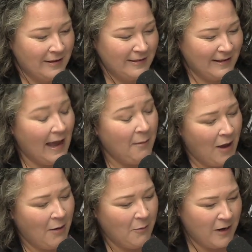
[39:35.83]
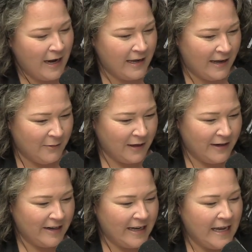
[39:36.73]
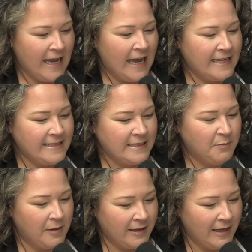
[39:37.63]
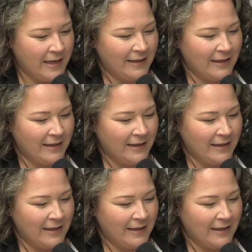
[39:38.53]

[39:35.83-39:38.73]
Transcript: and I'm, i want to hang out with Gary. He says, please.